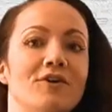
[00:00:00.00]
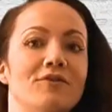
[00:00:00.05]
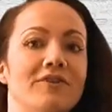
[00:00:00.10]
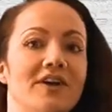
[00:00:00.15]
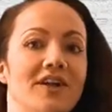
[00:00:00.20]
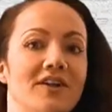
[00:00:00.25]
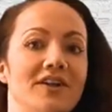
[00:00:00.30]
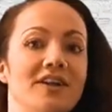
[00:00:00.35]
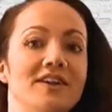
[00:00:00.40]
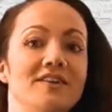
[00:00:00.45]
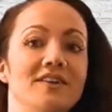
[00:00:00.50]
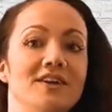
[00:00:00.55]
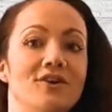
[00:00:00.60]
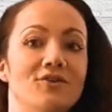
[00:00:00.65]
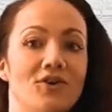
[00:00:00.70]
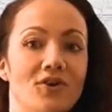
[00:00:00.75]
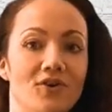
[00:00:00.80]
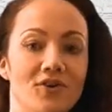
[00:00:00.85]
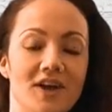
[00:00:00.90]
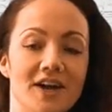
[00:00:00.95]
of LED
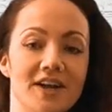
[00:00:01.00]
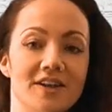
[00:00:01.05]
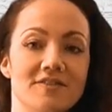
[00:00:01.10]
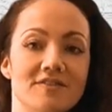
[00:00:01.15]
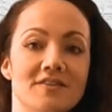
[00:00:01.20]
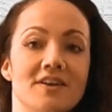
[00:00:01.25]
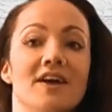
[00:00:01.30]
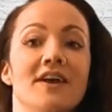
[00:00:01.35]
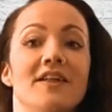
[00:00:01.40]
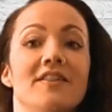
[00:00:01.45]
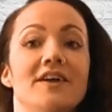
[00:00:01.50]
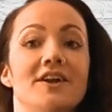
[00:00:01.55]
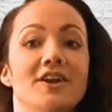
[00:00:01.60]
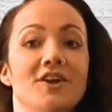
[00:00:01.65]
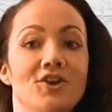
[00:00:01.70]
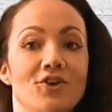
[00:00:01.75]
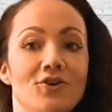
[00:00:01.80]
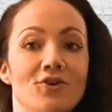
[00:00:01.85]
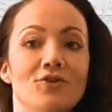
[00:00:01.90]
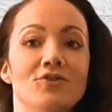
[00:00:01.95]
grow lights that are
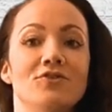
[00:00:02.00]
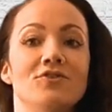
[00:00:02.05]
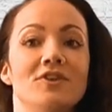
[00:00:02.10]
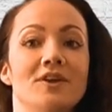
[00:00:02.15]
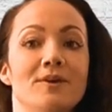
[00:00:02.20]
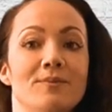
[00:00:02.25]
used